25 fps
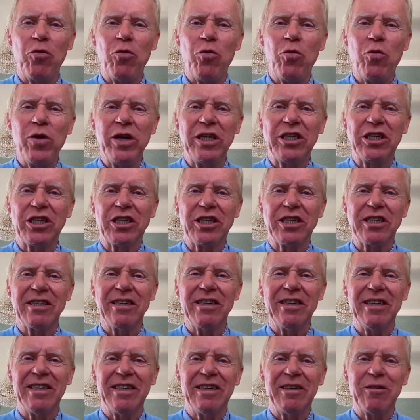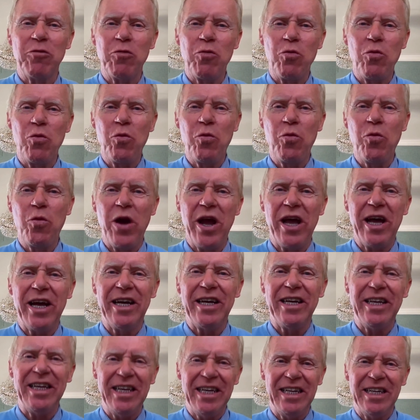which
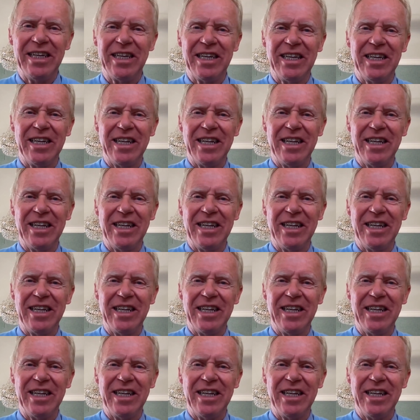were in